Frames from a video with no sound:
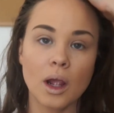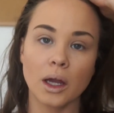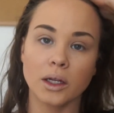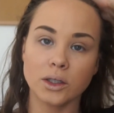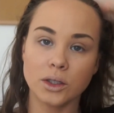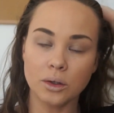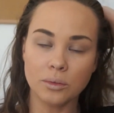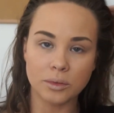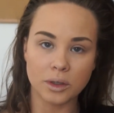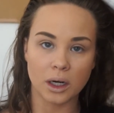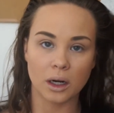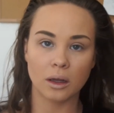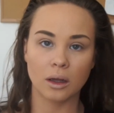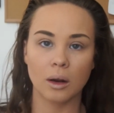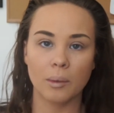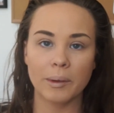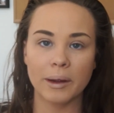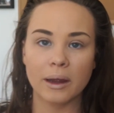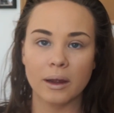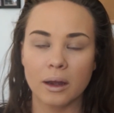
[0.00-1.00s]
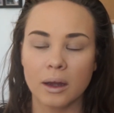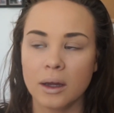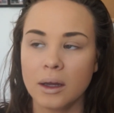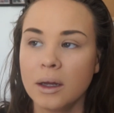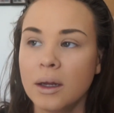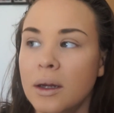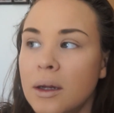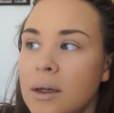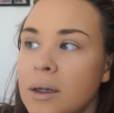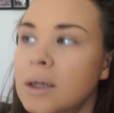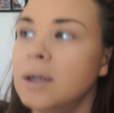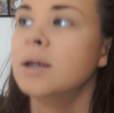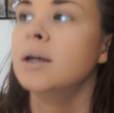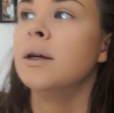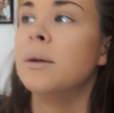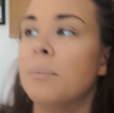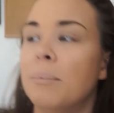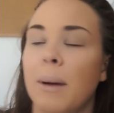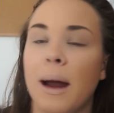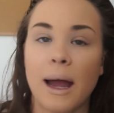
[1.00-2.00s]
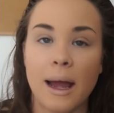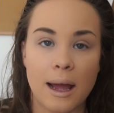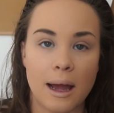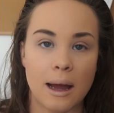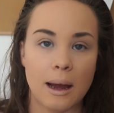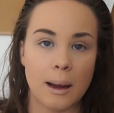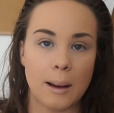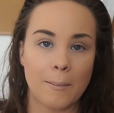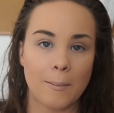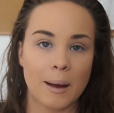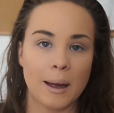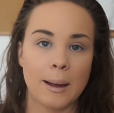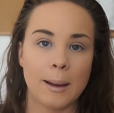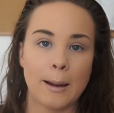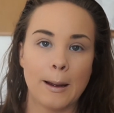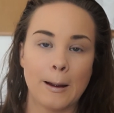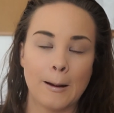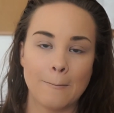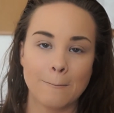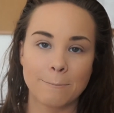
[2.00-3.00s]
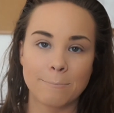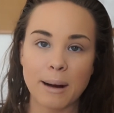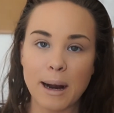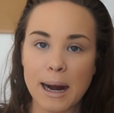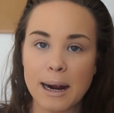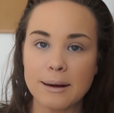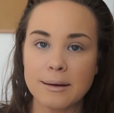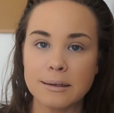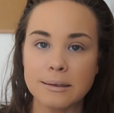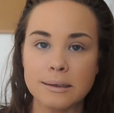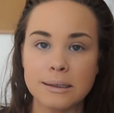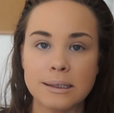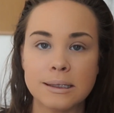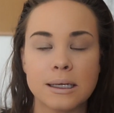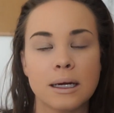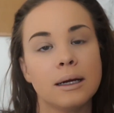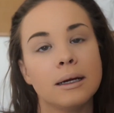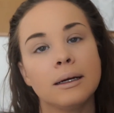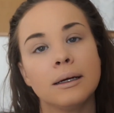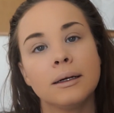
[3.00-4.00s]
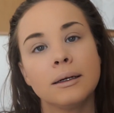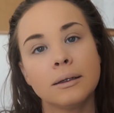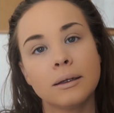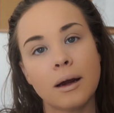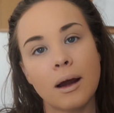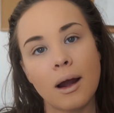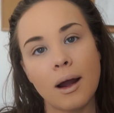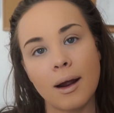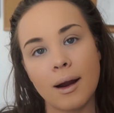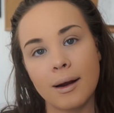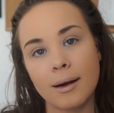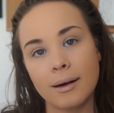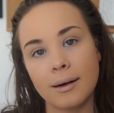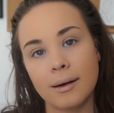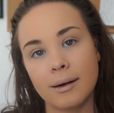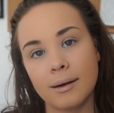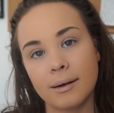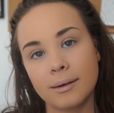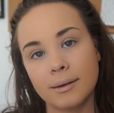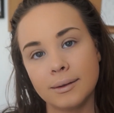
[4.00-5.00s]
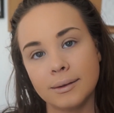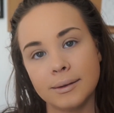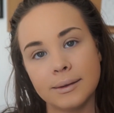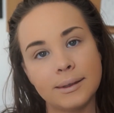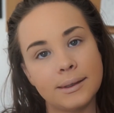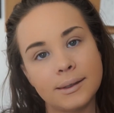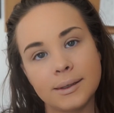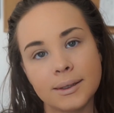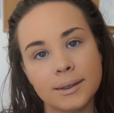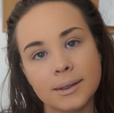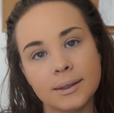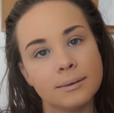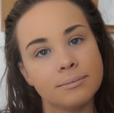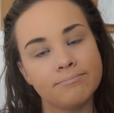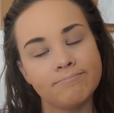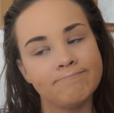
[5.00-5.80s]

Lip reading: I zoomed in a little bit. My brows aren't